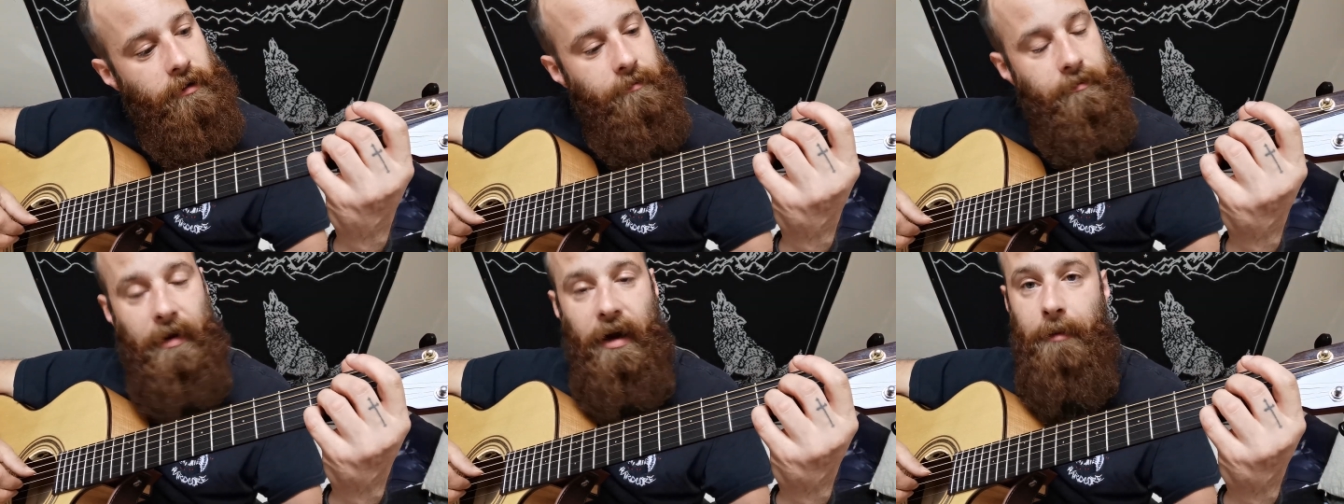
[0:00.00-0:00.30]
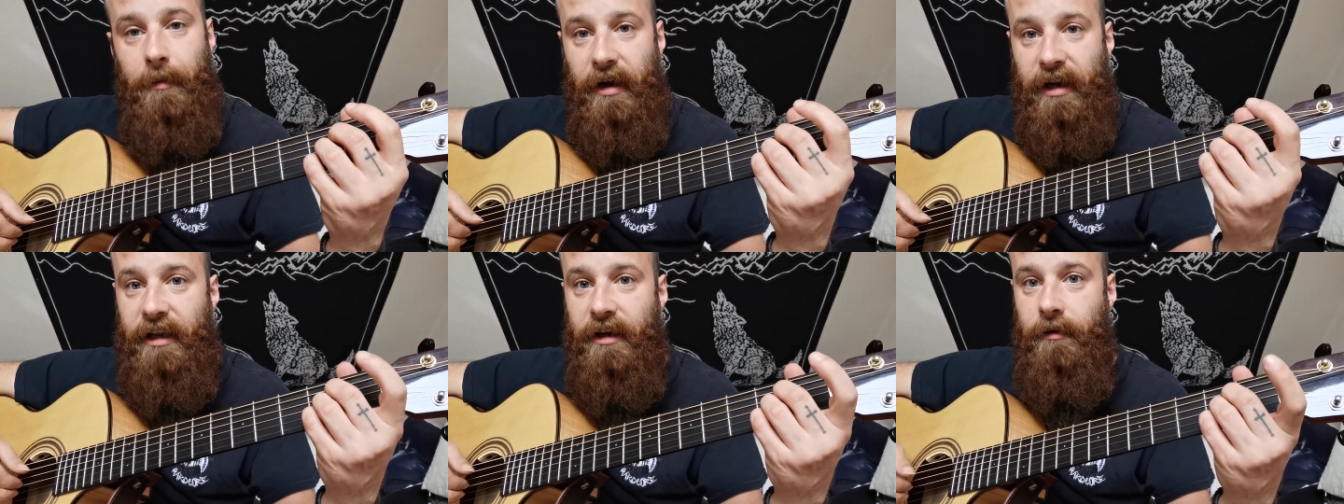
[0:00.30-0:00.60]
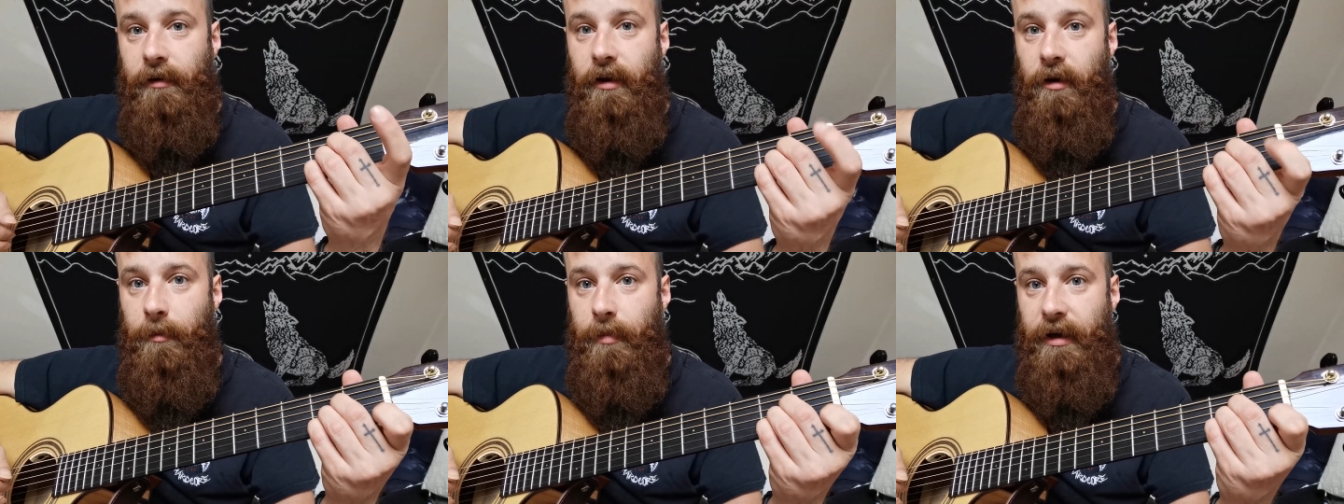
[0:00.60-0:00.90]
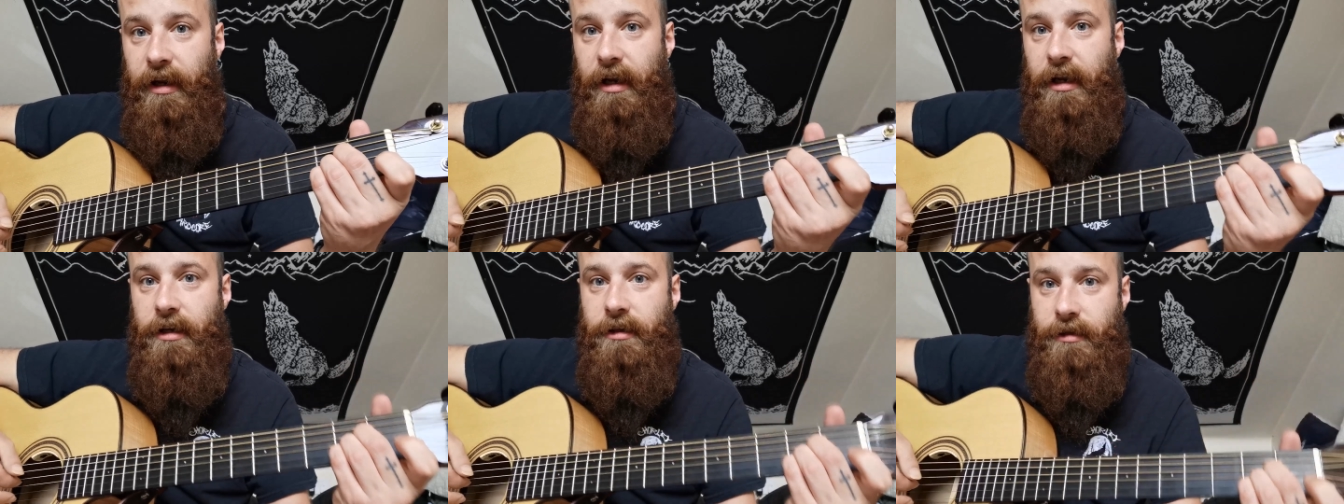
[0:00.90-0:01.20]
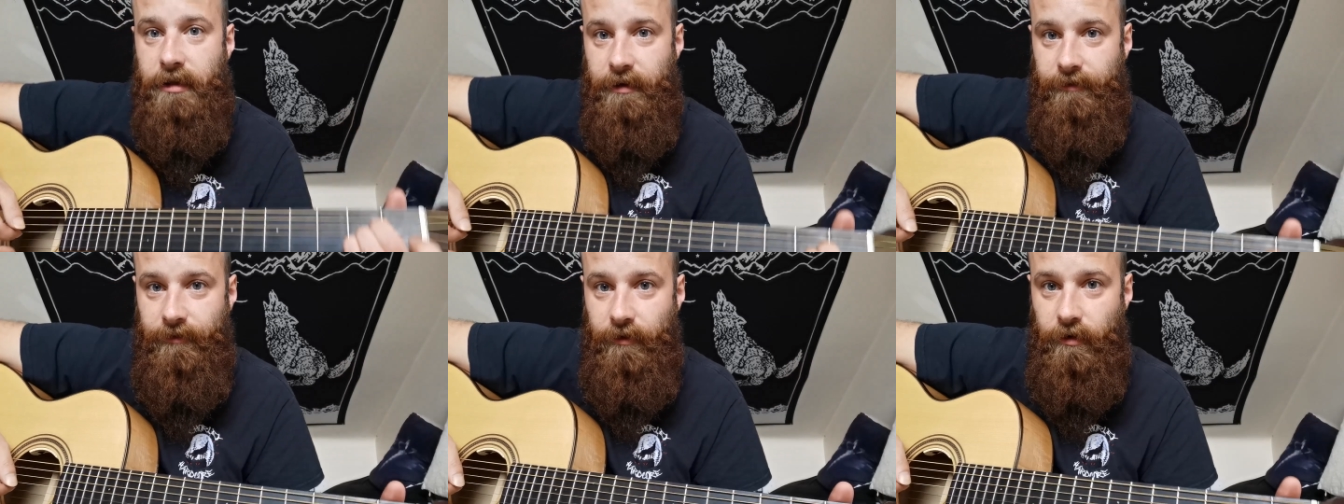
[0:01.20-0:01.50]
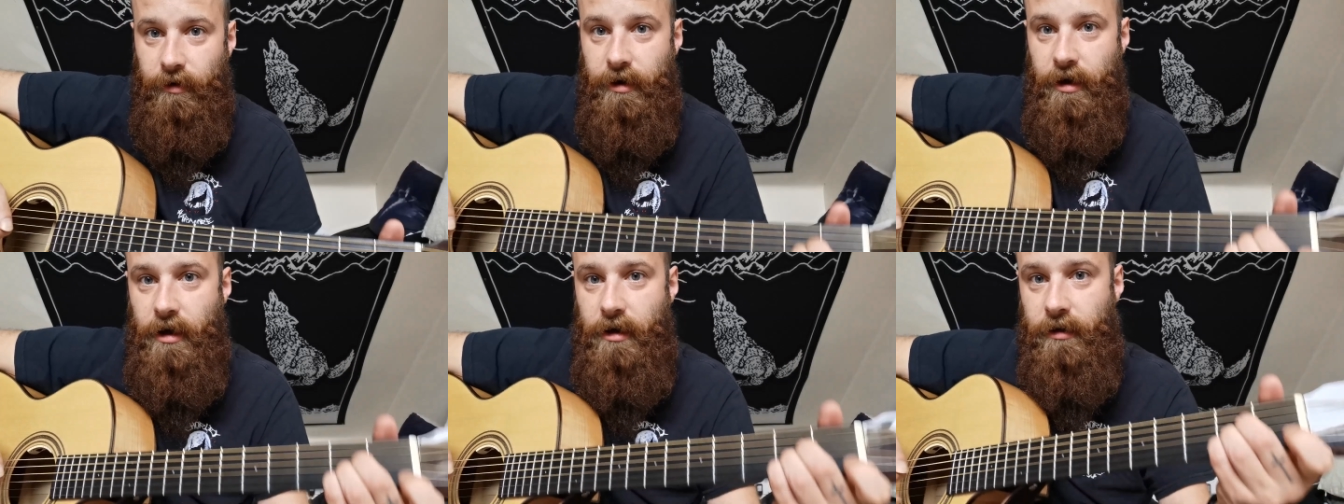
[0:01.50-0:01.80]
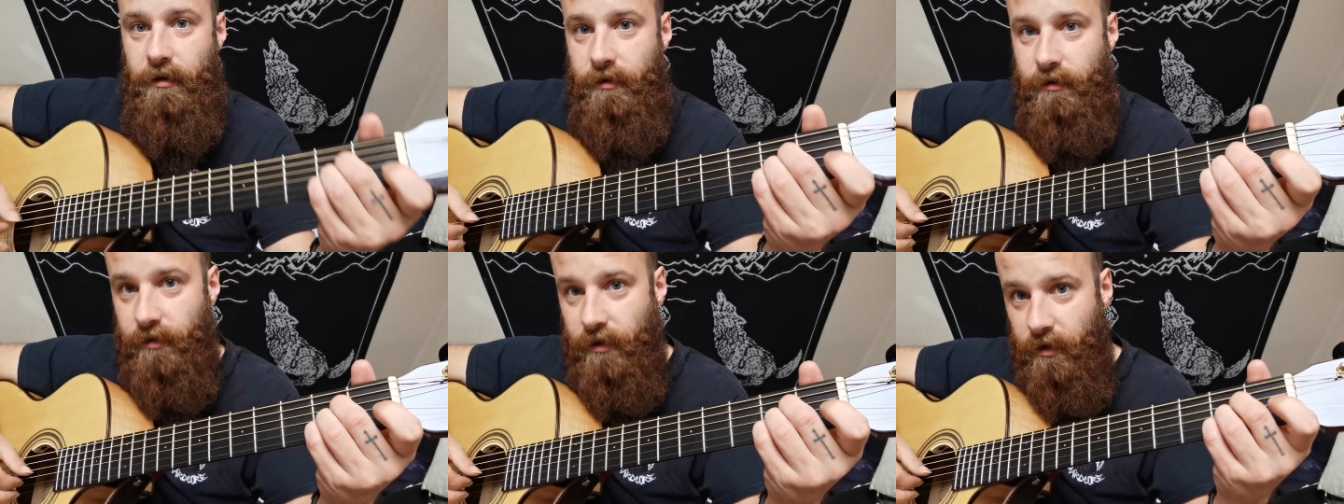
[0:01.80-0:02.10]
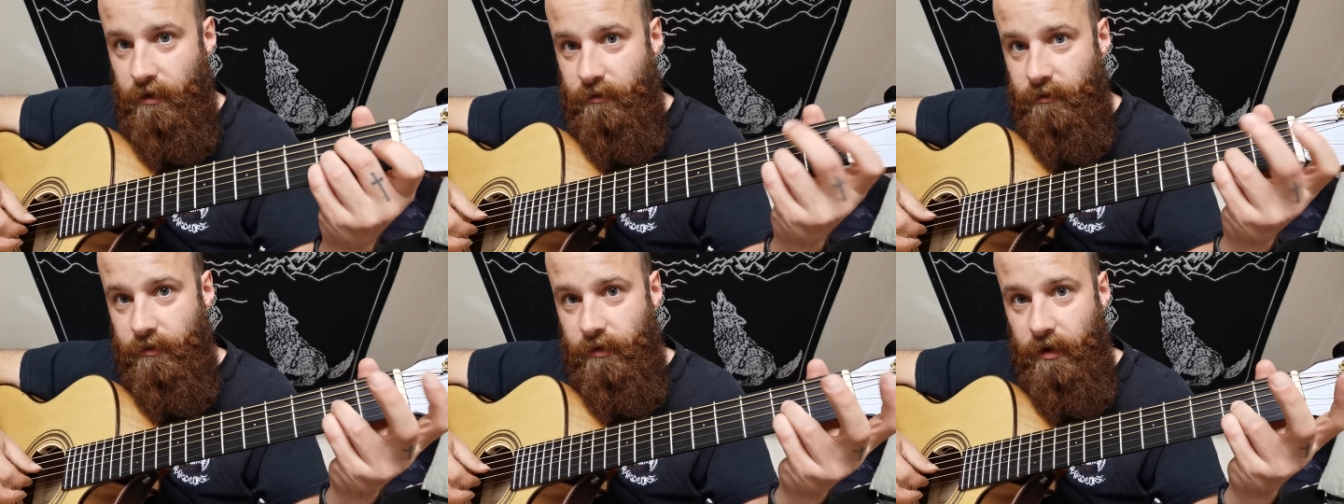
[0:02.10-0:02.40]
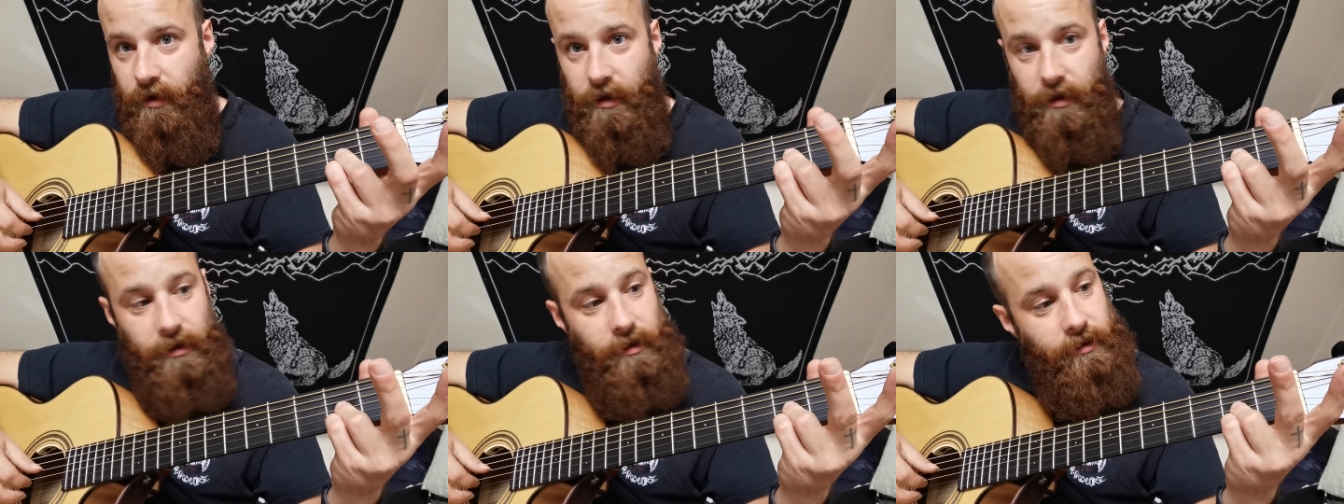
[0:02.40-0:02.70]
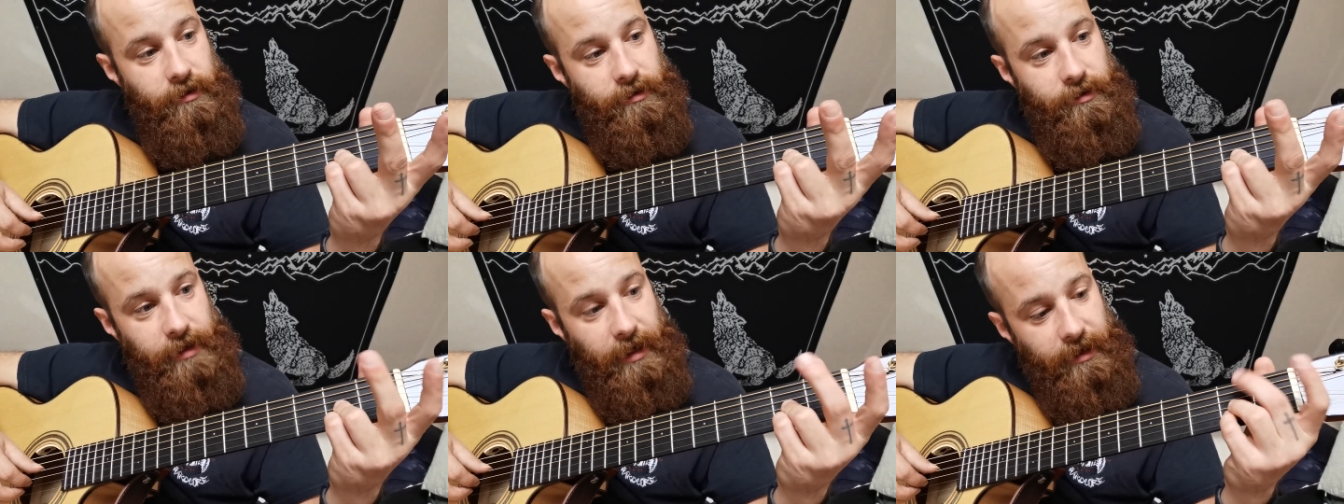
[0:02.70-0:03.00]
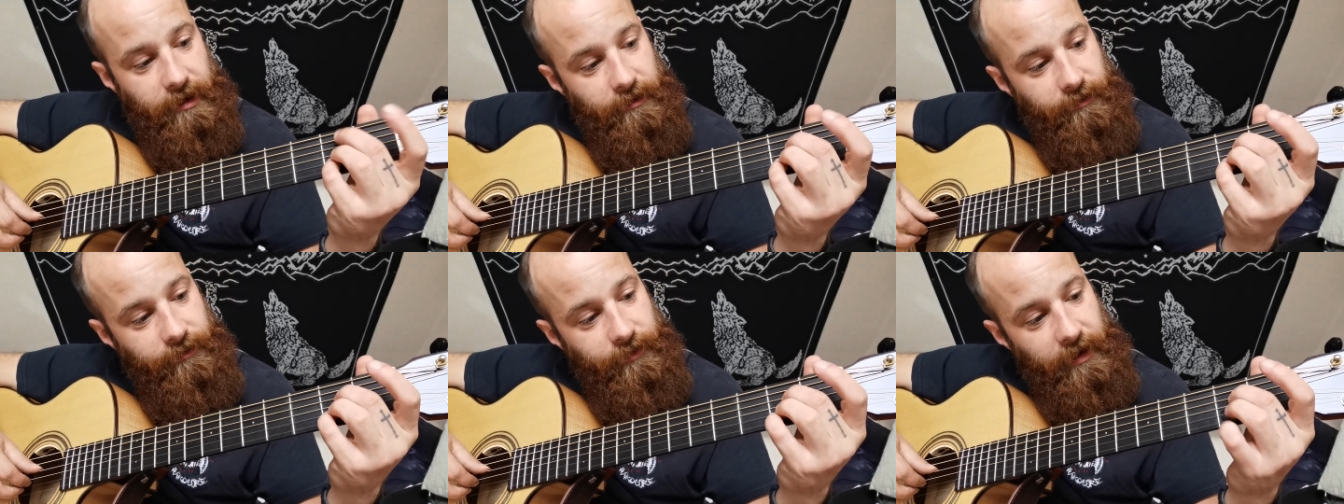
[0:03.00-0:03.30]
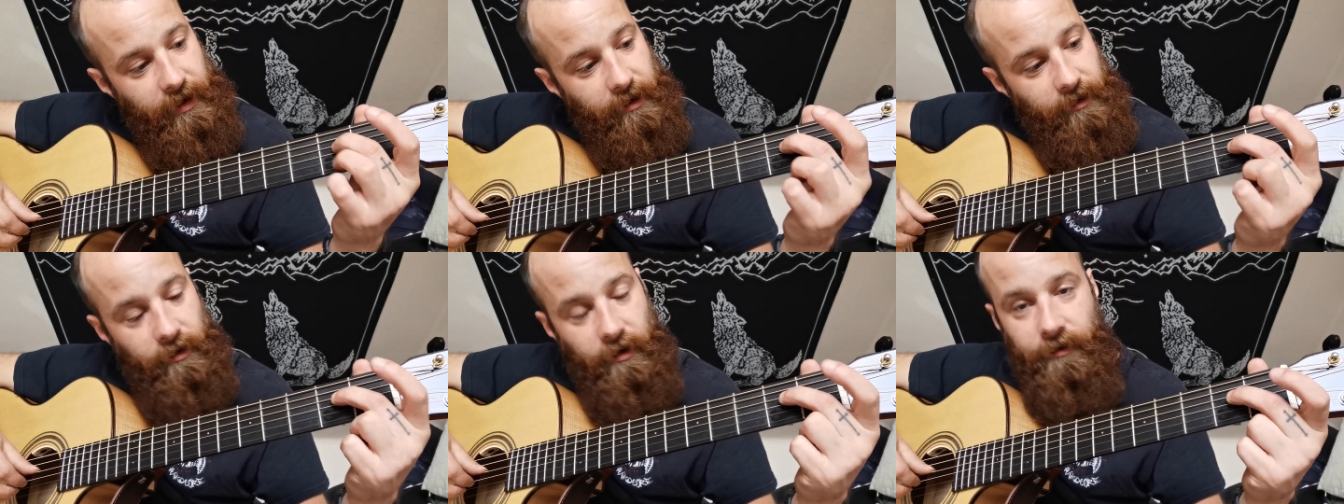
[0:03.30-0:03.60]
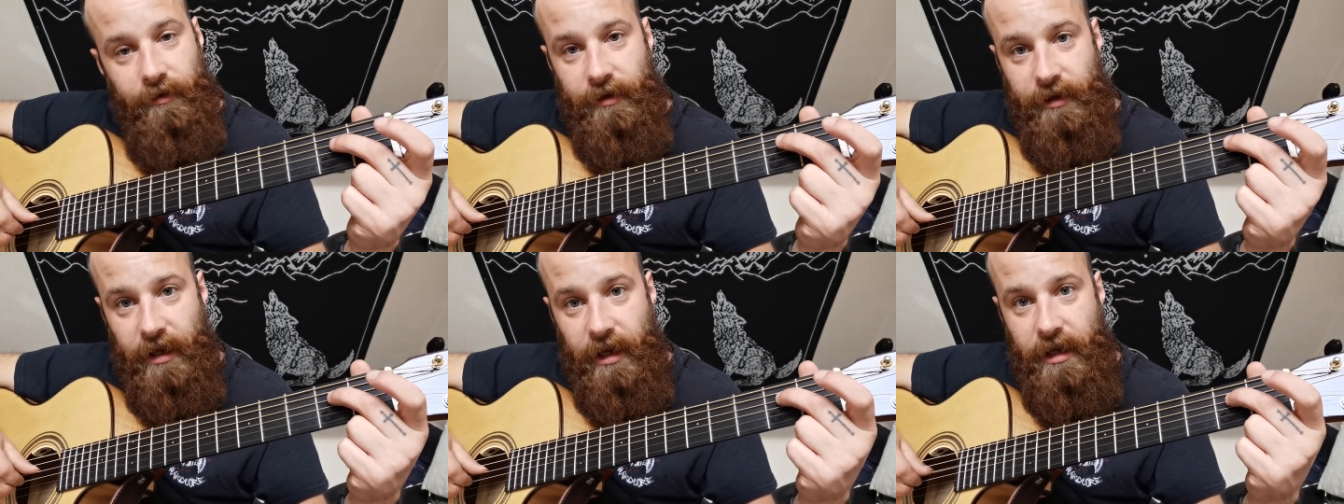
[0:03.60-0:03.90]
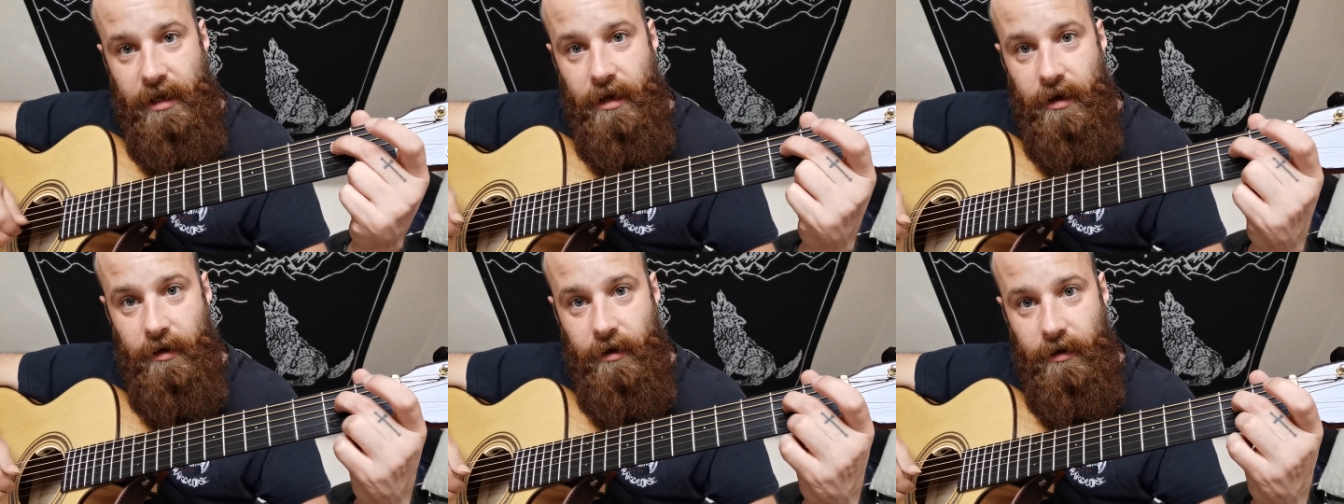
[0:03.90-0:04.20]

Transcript: Might make it a little bit easier for you. So, second finger on the D,